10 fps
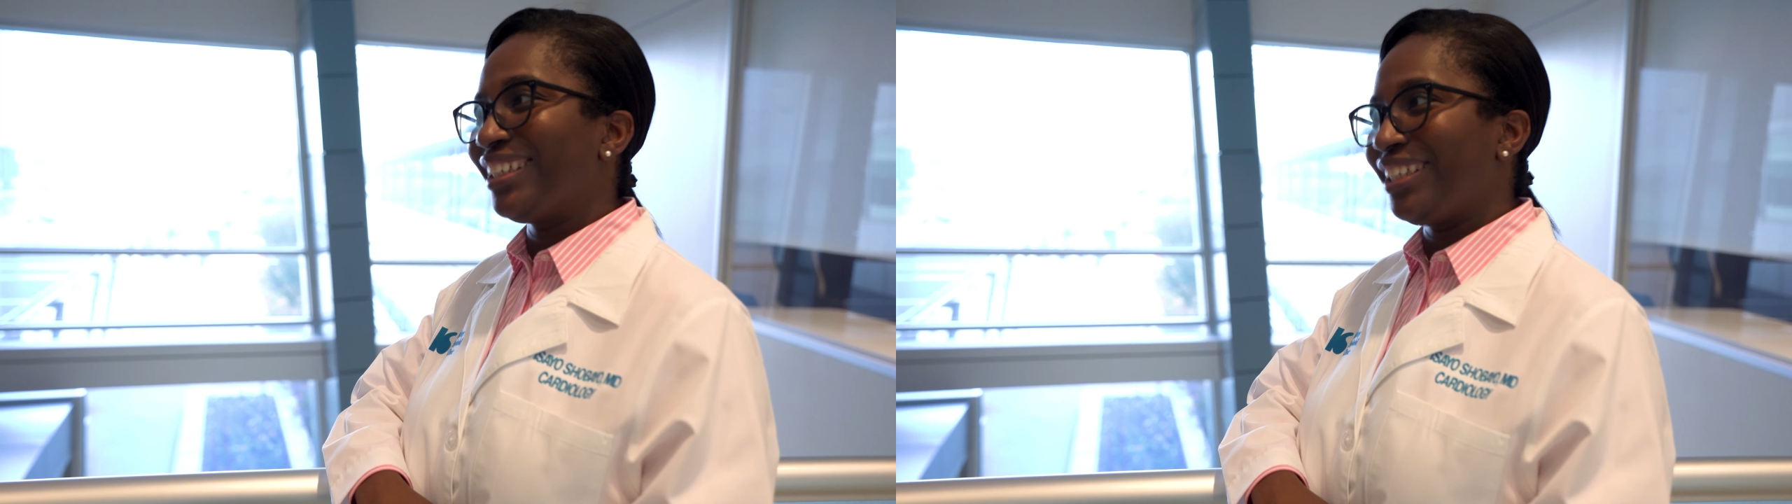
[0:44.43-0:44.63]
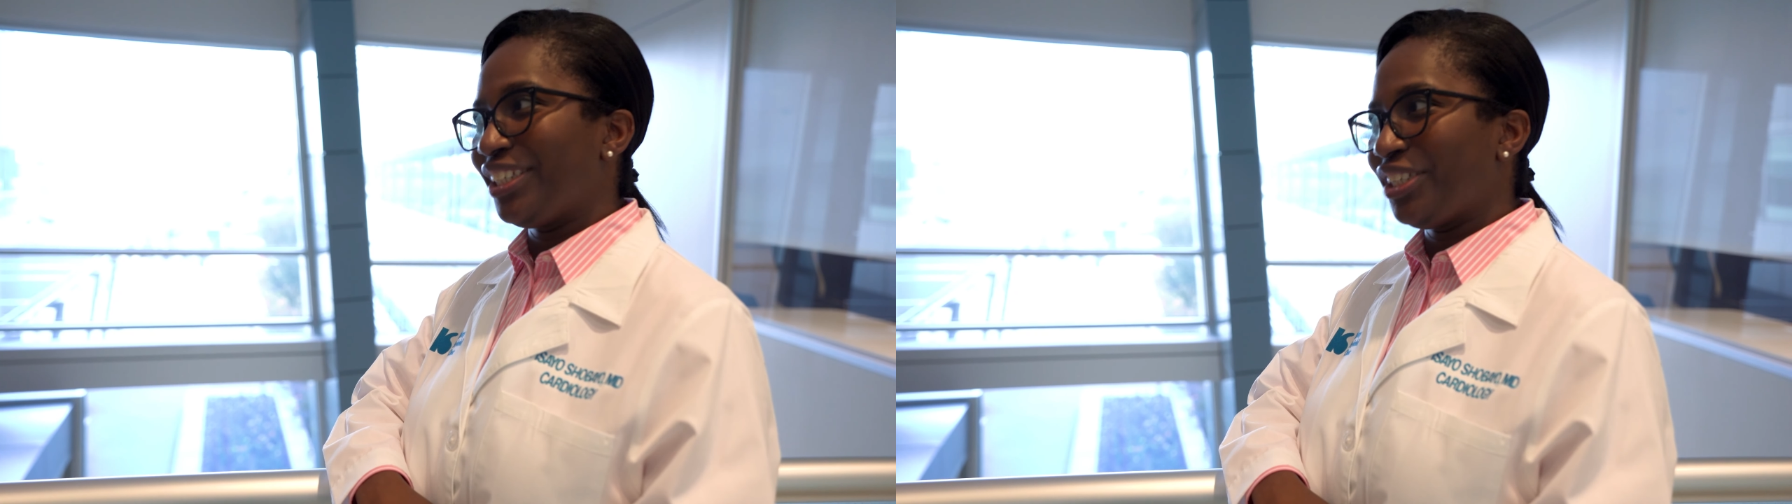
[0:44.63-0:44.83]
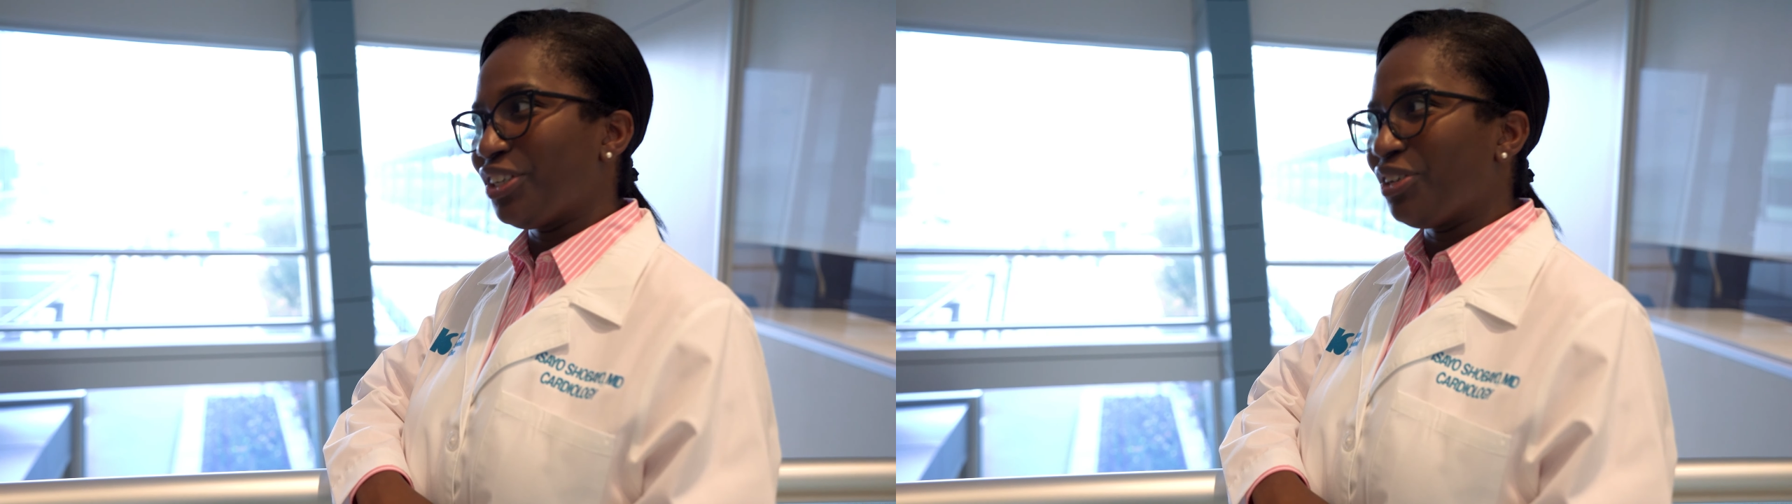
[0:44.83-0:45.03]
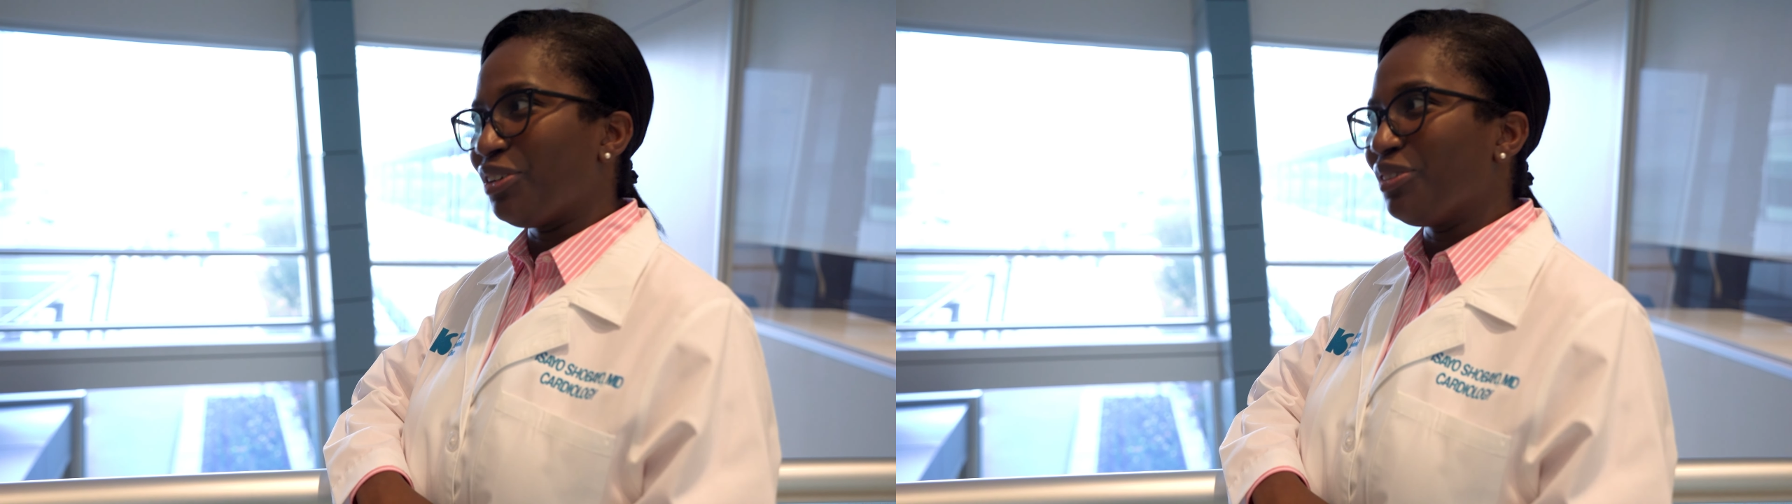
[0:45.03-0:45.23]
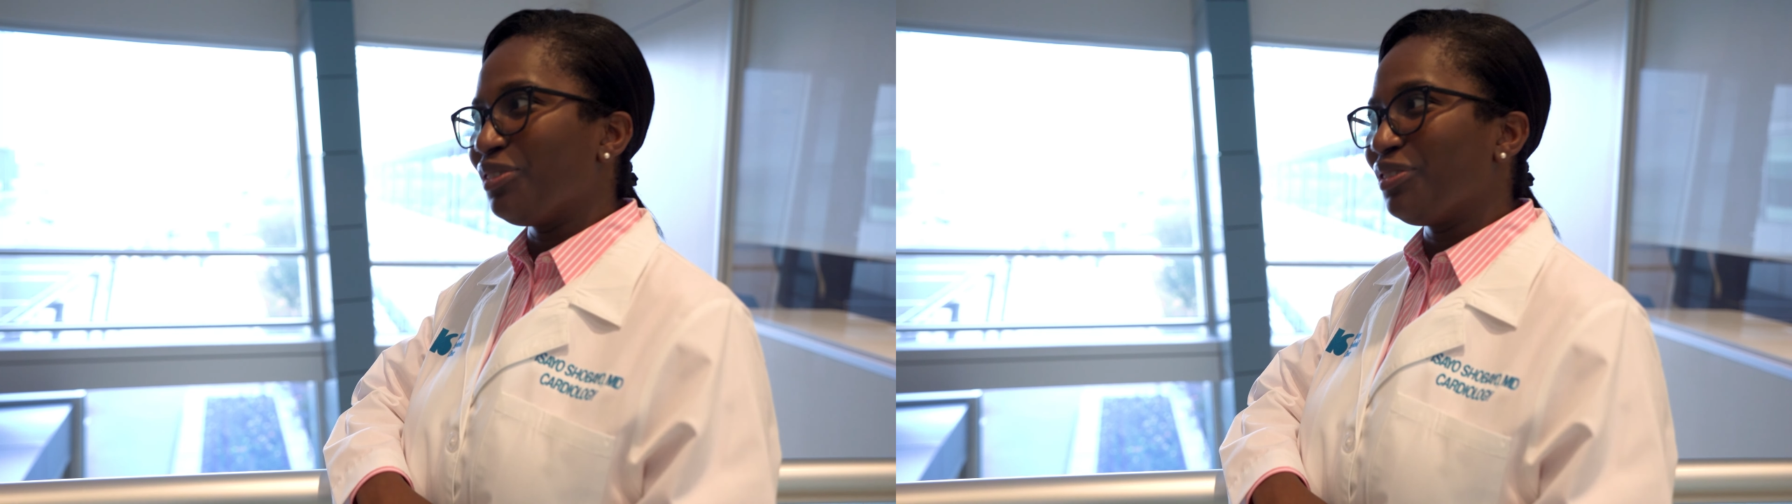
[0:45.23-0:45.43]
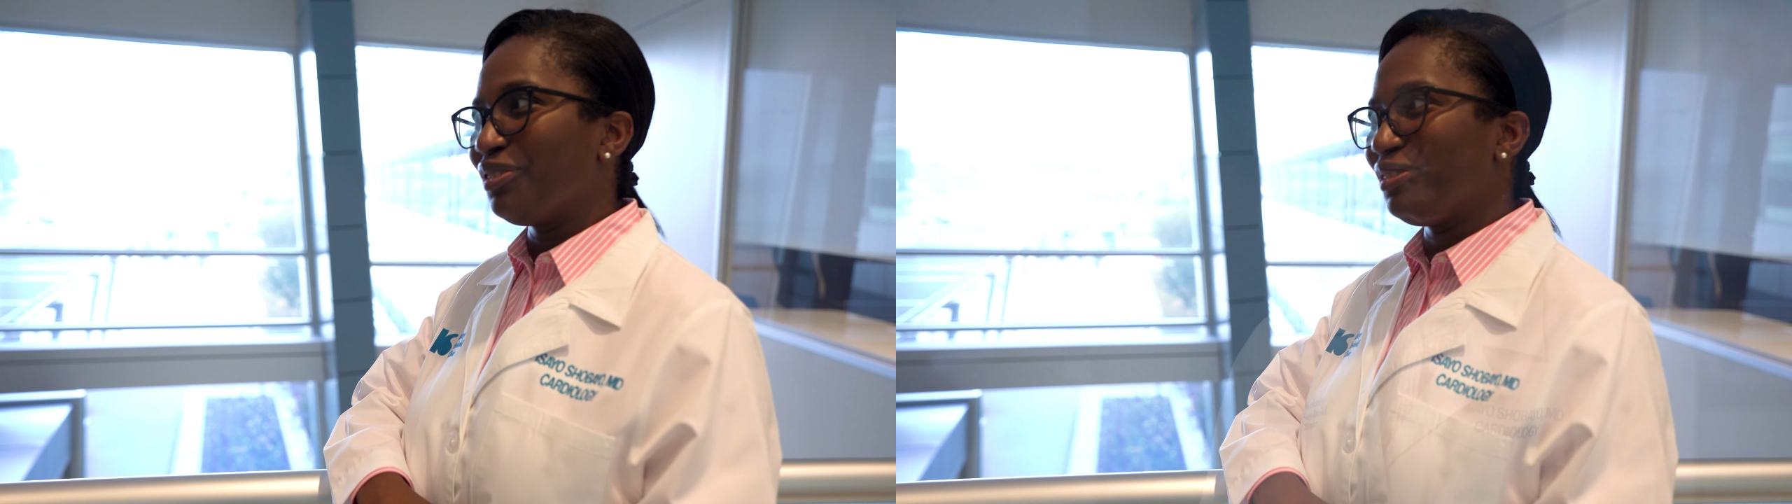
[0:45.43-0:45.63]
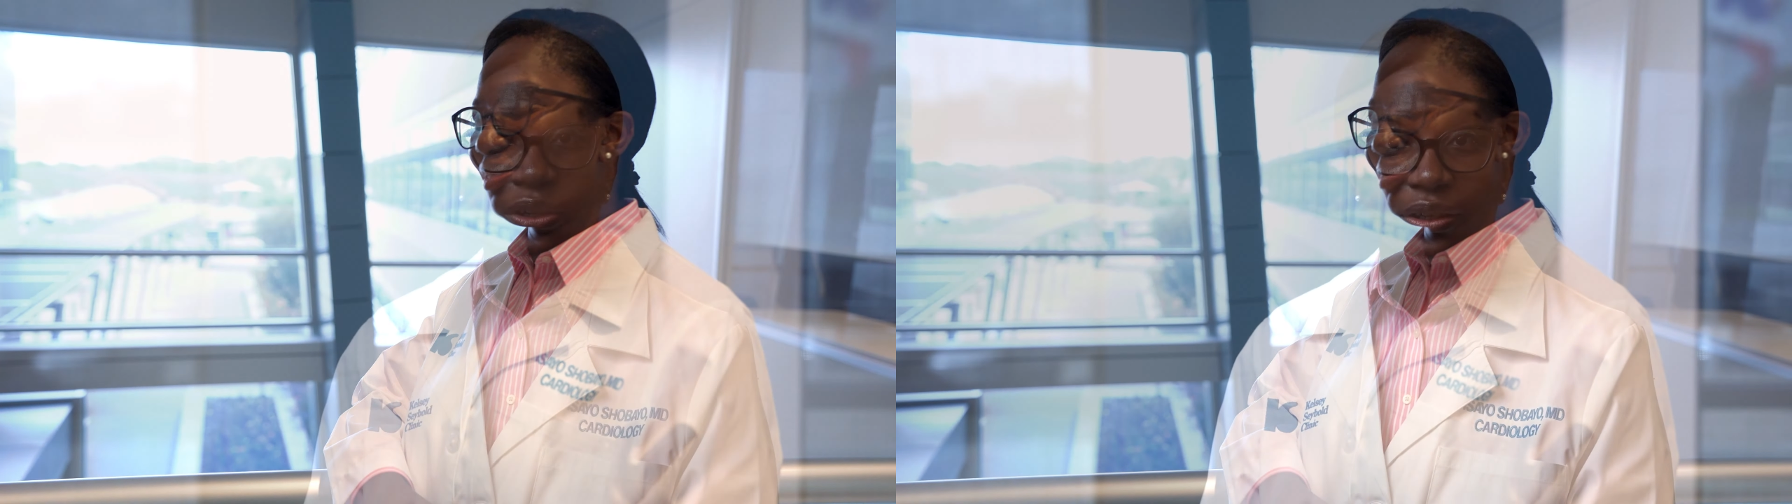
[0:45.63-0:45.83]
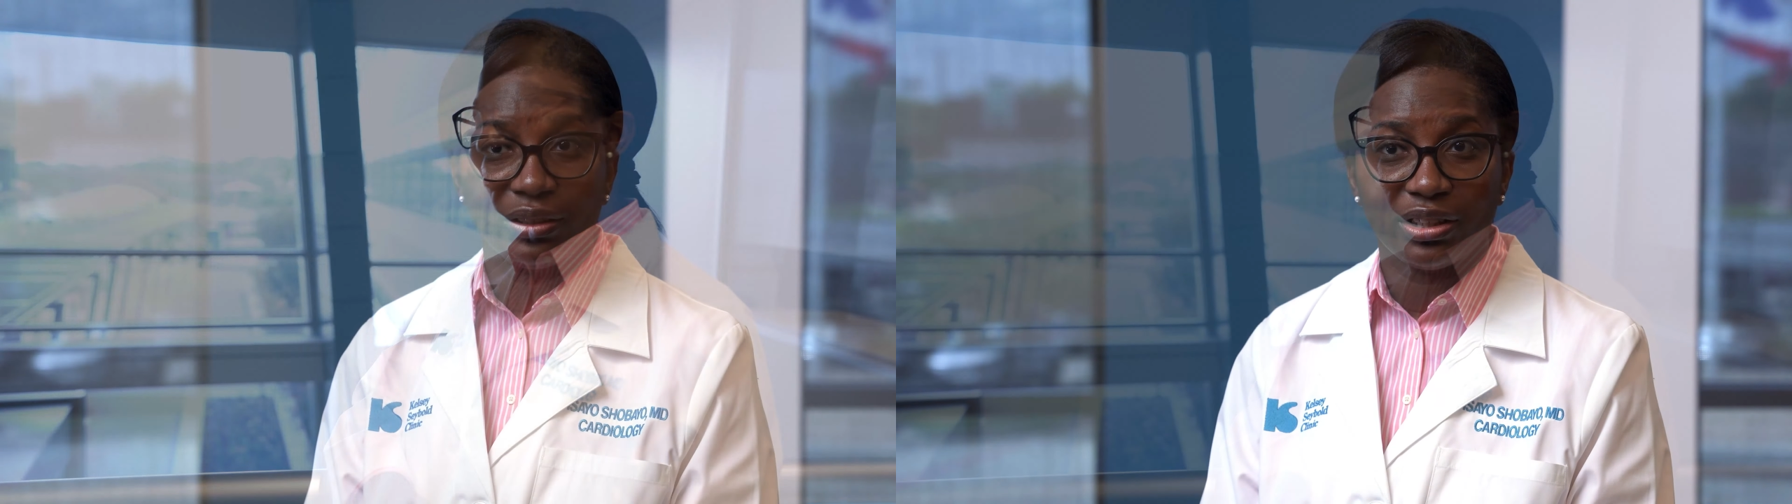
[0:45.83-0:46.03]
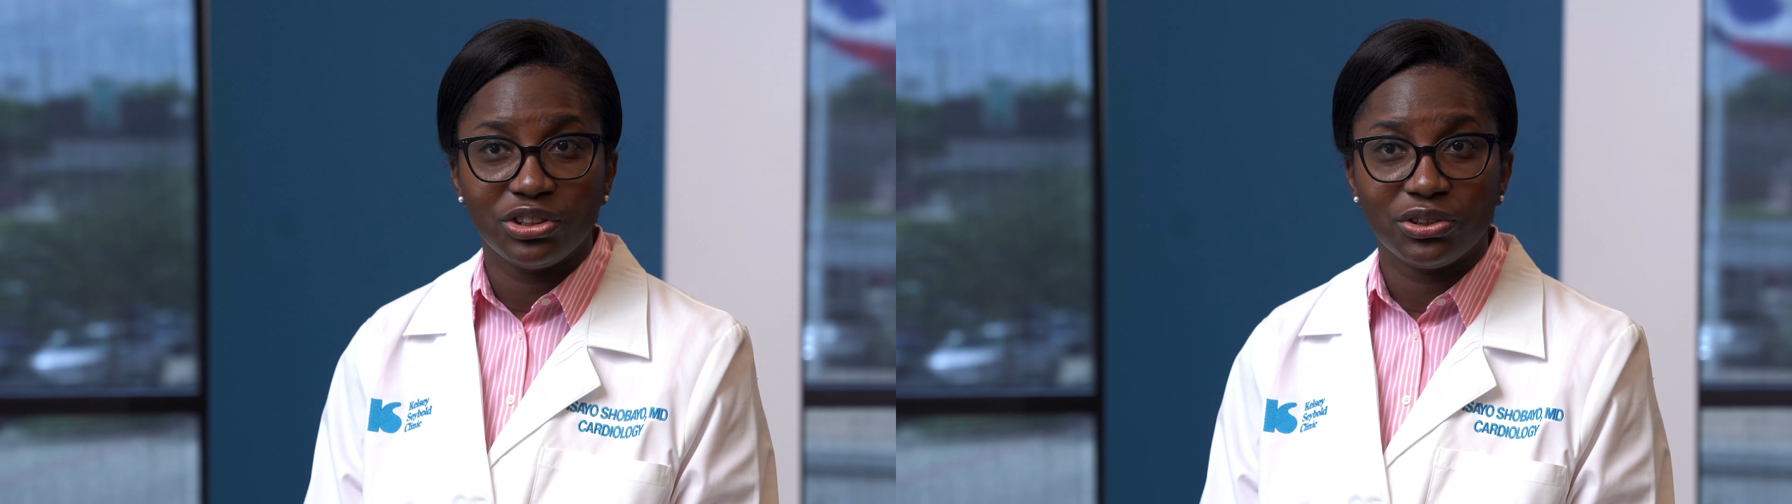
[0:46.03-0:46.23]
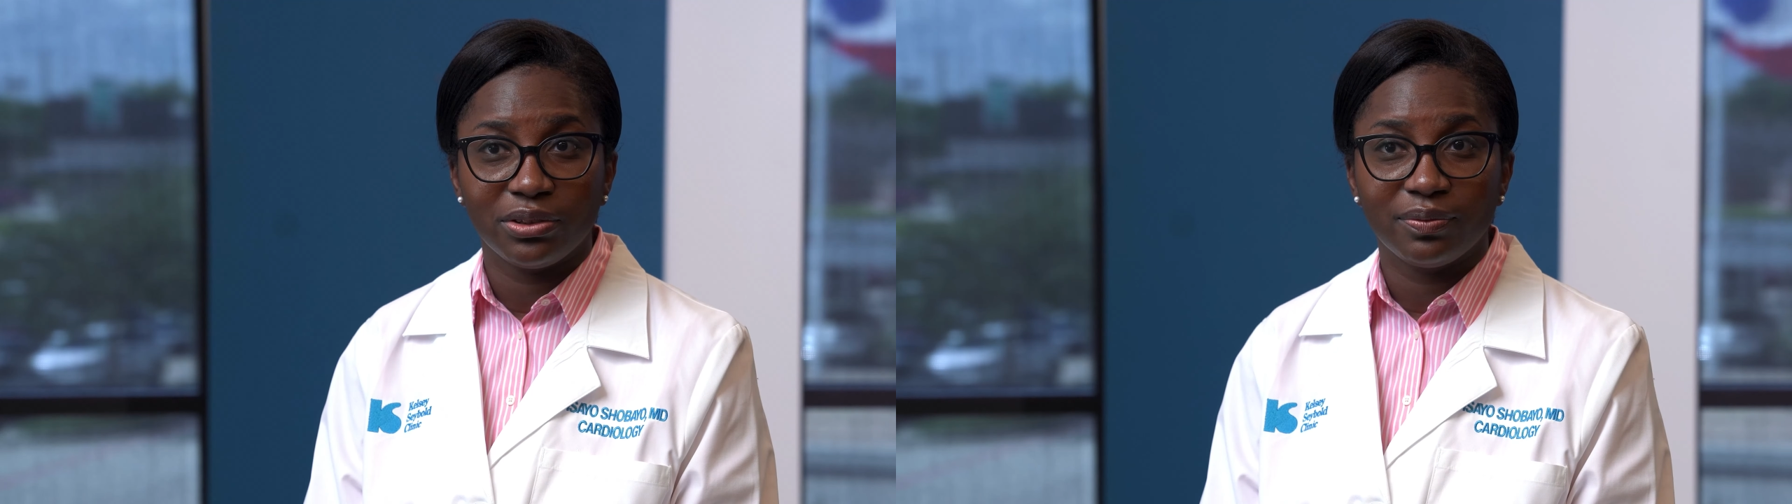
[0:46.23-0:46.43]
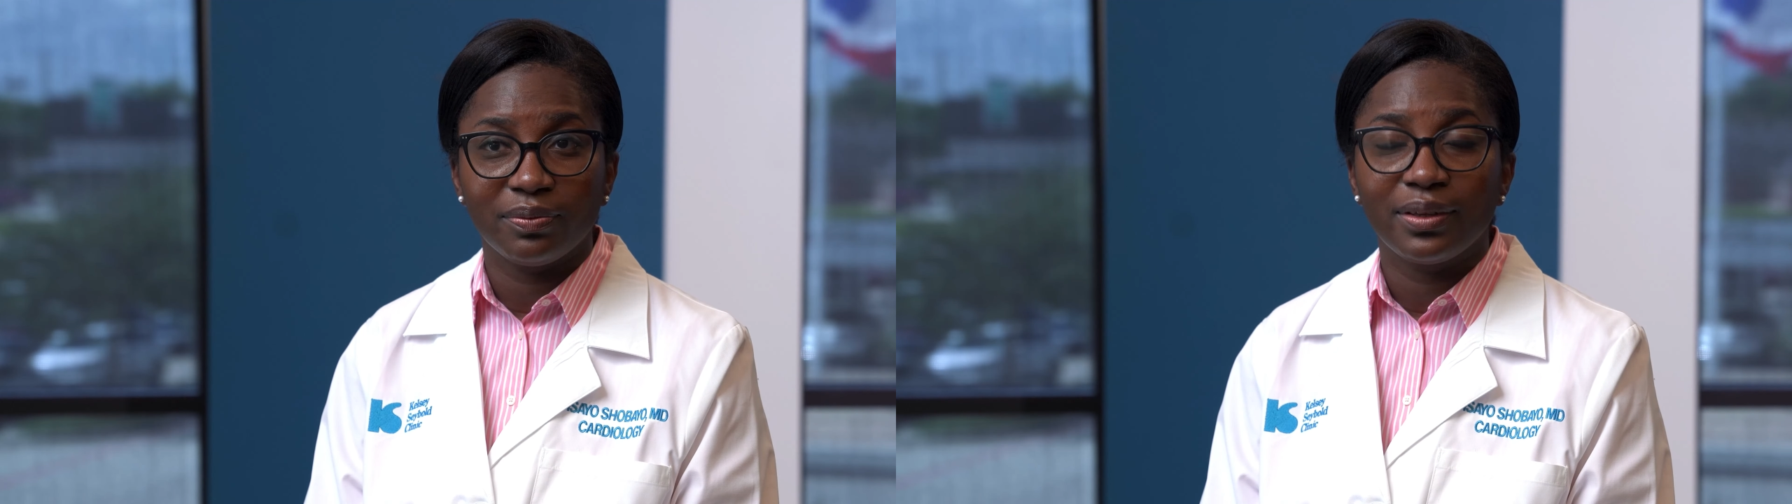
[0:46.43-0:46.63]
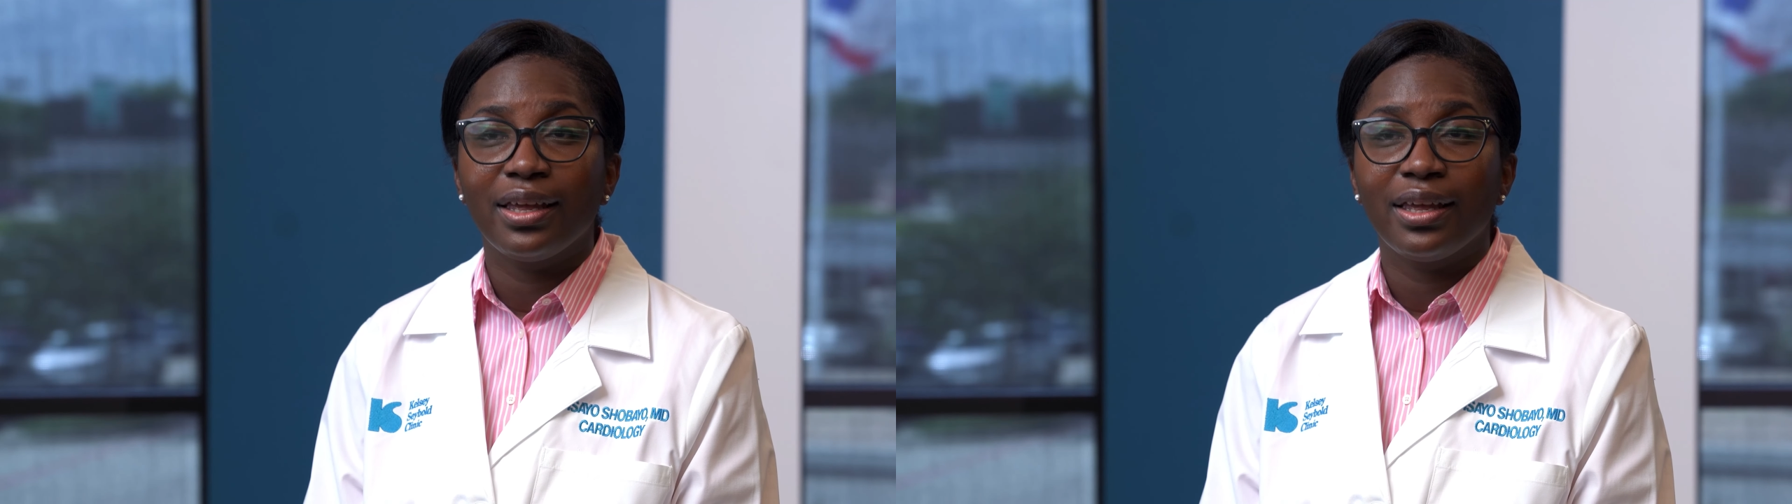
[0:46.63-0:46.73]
what my thoughts are about your condition,